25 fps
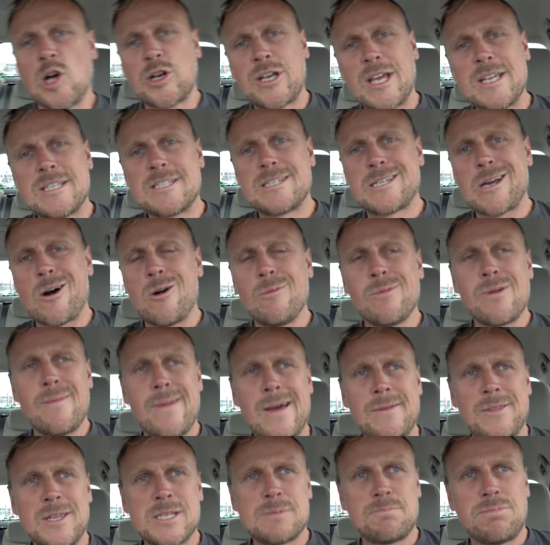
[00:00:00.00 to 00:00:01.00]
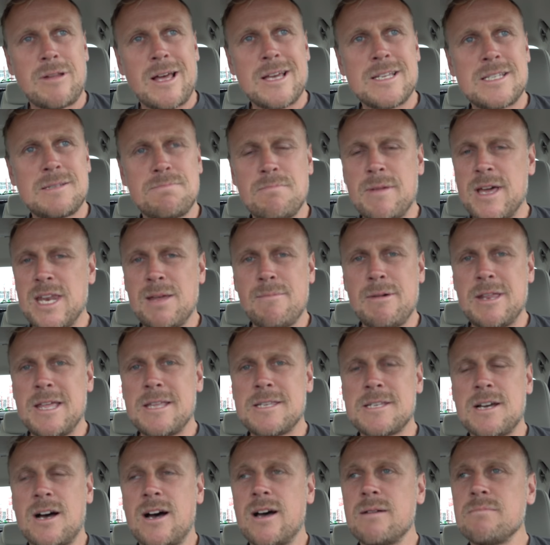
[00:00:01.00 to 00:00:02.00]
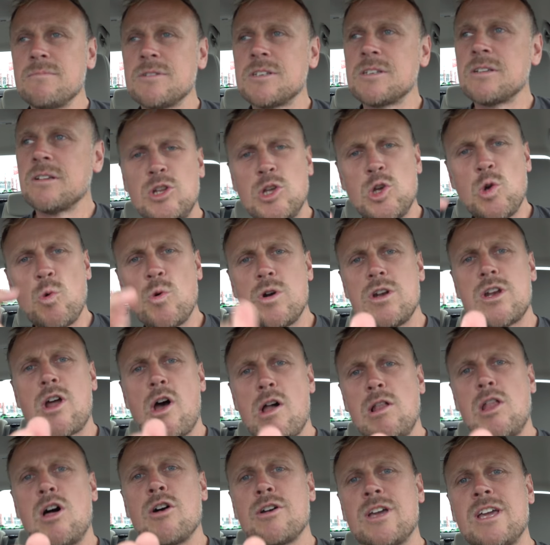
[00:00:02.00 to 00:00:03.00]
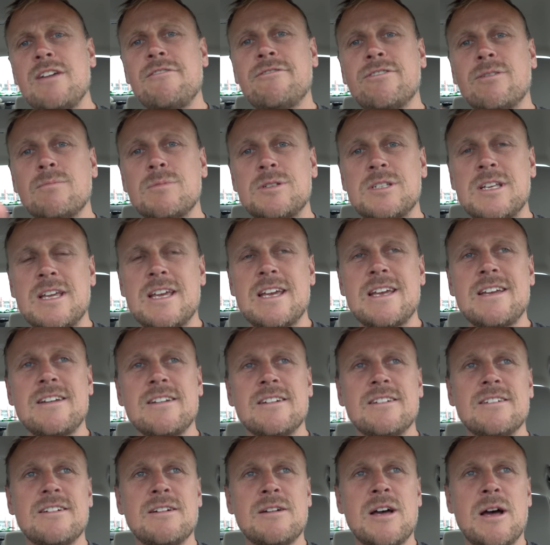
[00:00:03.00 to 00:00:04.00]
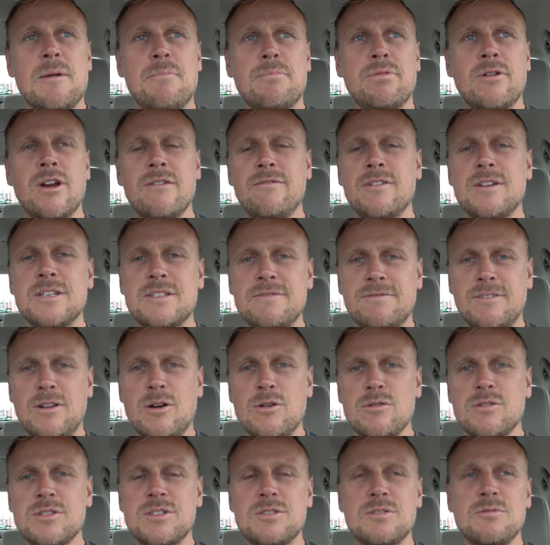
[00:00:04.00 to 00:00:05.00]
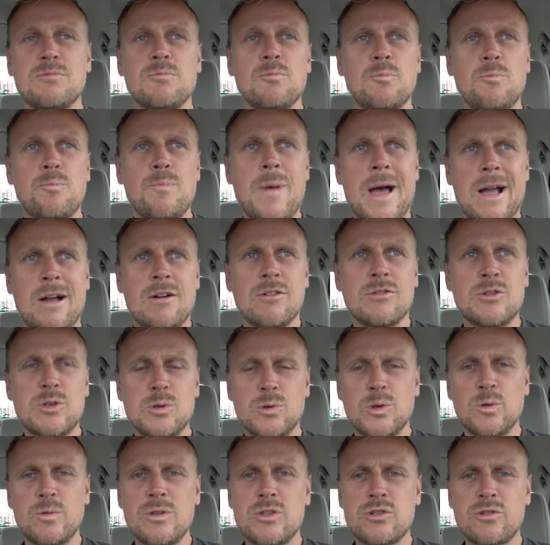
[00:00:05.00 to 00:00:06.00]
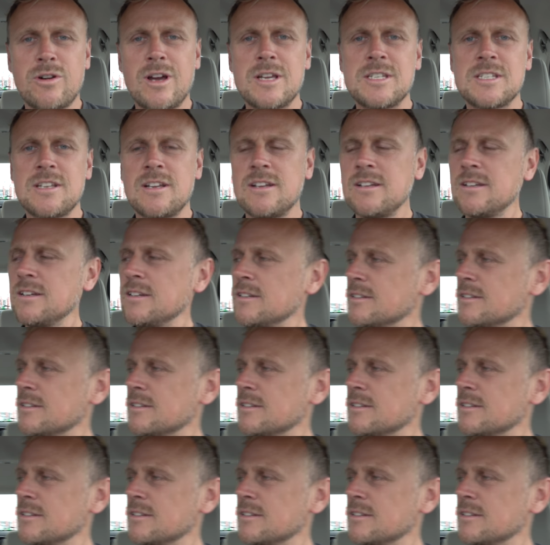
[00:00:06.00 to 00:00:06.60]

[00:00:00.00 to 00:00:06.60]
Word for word: Lockie's told me about this place many, many times. You would know Lockie from seeing uh, previous vlogs back on tour with Tracer,